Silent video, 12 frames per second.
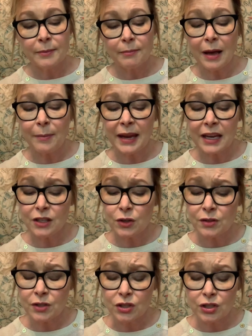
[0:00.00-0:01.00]
My man
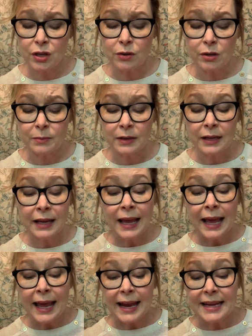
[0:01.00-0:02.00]
used to shoot 'em.
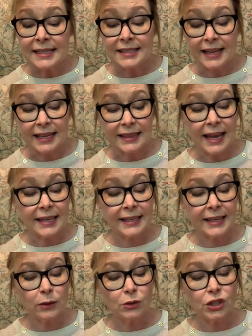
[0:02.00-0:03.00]
He said they
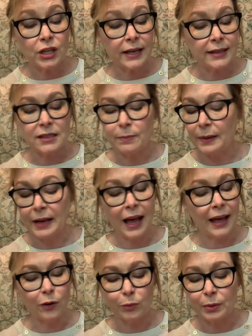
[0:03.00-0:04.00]
killed chickens, but I
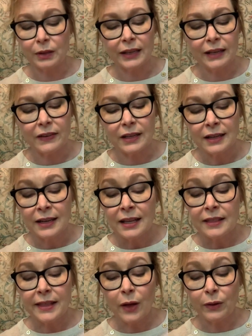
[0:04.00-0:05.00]
don't believe it.
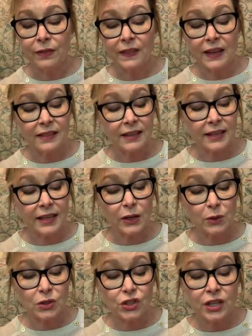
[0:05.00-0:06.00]
The only thing that
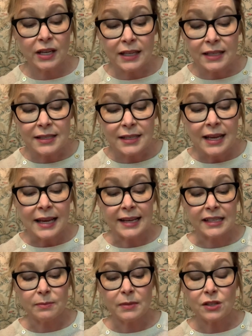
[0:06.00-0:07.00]
kills chickens
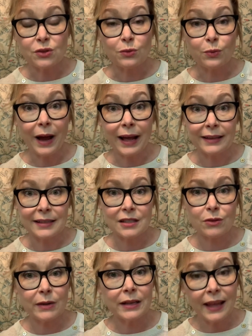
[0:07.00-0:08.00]
is Mr. Riley's
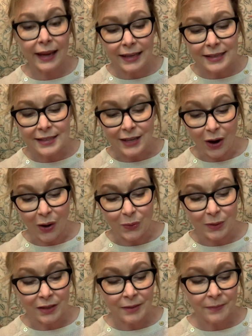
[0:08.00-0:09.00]
three-legged dog."